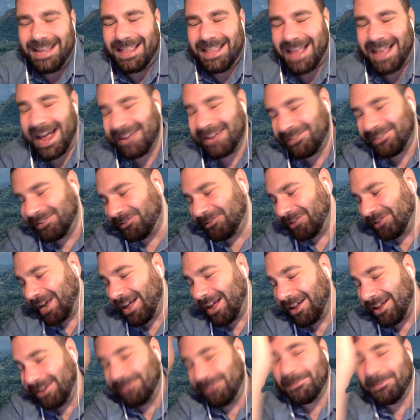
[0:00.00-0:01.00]
that's the
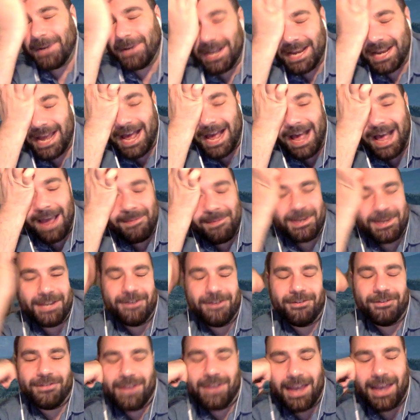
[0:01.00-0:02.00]
challenge but yeah i mean
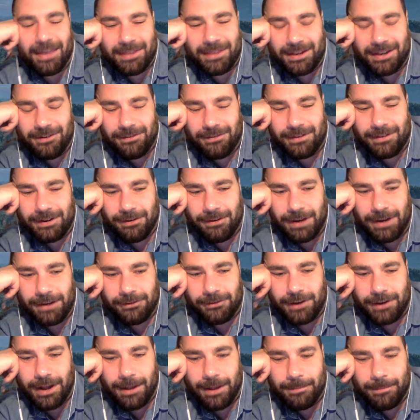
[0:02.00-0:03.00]
you i think you did a great
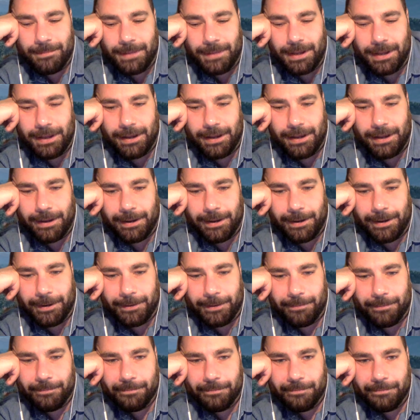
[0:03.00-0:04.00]
job
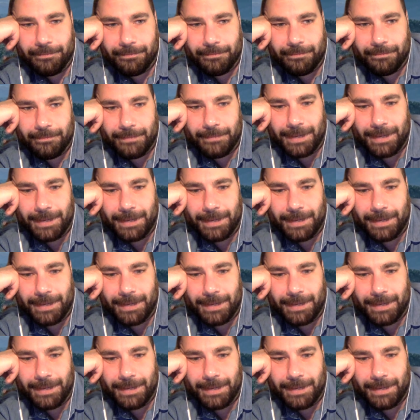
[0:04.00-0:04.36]
um thank